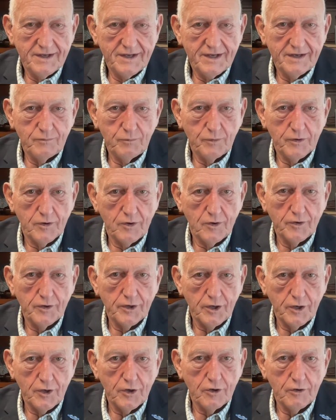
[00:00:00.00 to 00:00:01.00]
And we're on
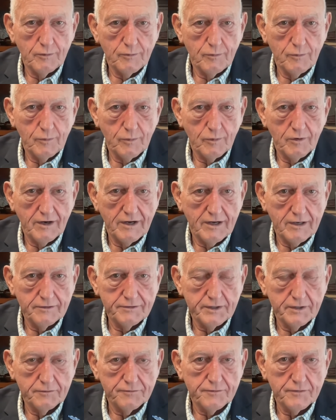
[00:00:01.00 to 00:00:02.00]
alert when we're out
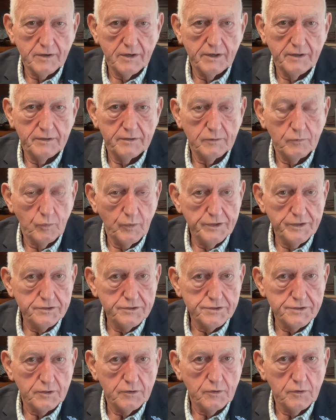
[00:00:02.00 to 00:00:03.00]
there trying to win
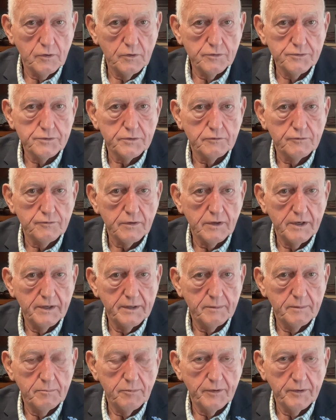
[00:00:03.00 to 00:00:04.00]
souls or trying
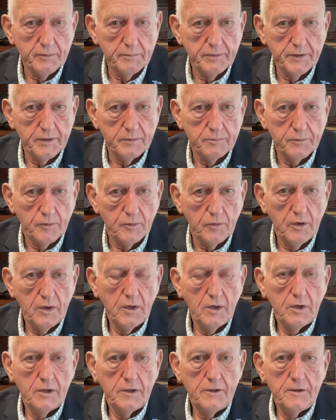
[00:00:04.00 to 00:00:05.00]
to bring people
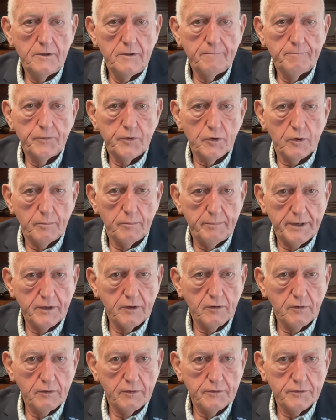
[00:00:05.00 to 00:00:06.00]
to a
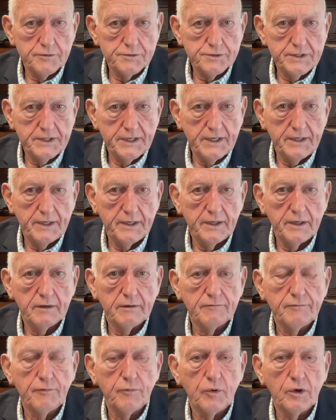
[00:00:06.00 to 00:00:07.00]
better understanding
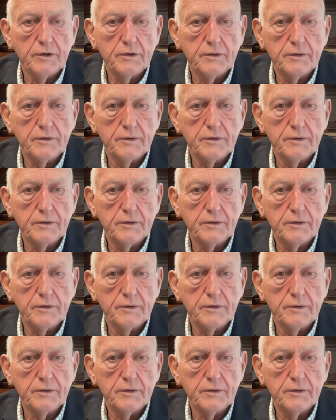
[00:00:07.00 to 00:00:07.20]
of what